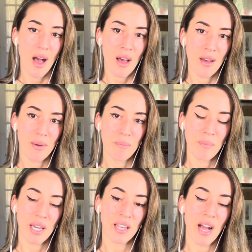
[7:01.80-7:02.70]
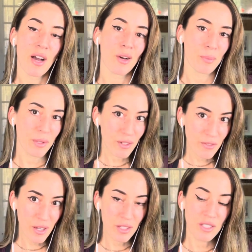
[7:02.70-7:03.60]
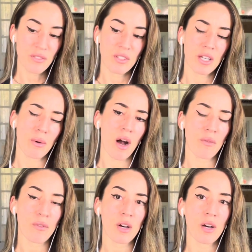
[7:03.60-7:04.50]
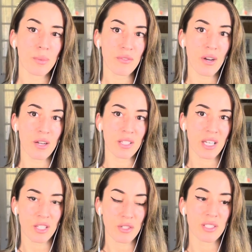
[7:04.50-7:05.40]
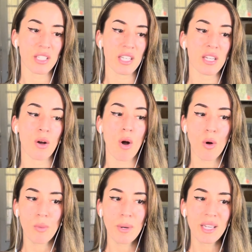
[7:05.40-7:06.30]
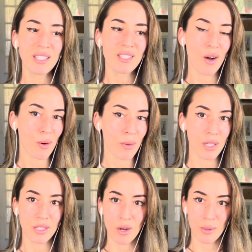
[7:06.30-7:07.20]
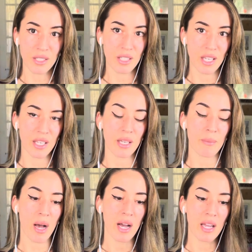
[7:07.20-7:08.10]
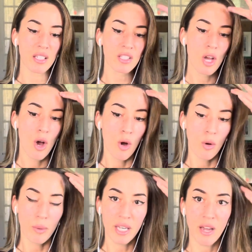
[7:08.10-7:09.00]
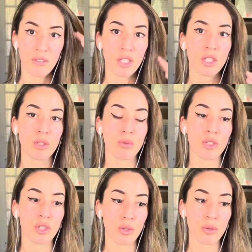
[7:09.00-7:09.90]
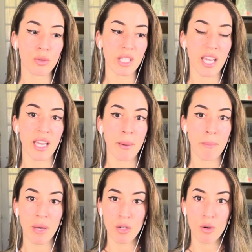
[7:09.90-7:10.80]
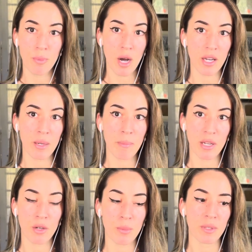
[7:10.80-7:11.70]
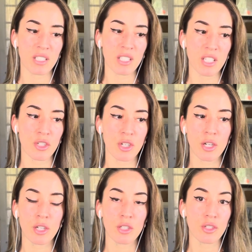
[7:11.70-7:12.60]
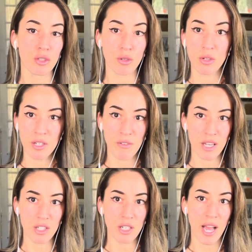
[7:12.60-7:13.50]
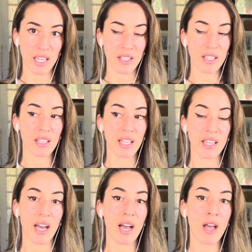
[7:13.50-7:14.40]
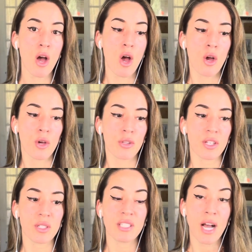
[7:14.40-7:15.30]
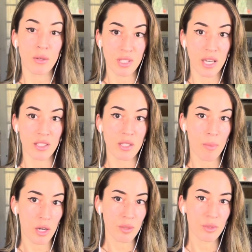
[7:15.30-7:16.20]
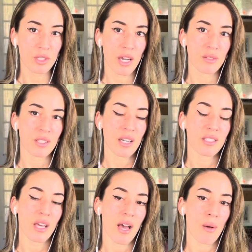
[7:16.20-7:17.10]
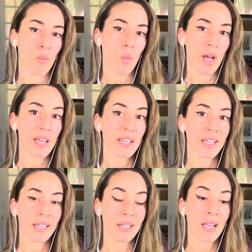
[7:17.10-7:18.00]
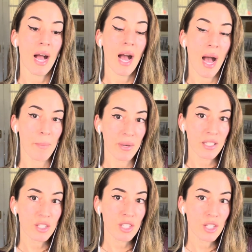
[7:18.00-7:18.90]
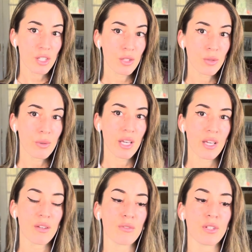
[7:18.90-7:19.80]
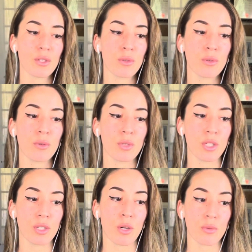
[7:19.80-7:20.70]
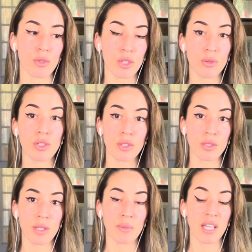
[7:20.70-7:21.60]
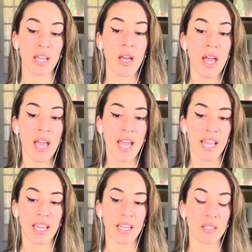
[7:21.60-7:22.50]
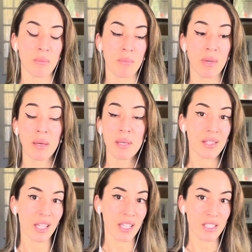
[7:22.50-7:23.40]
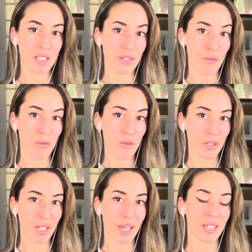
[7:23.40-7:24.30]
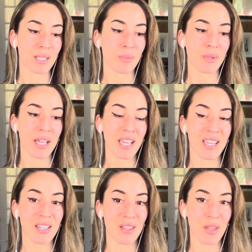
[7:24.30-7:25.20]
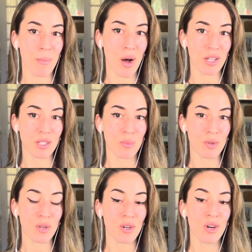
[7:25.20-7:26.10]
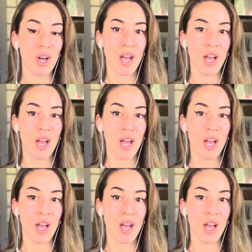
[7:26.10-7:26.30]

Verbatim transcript: Um, but I hope you all found this video helpful. I hope you found it interesting. Always, always, always take in mind whenever you choose a medical product, medical procedure, surgical intervention, anything like that, the downsides, the possible downsides and what can happen to you if you, you know, choose to do something and maybe they didn't fully explain the possible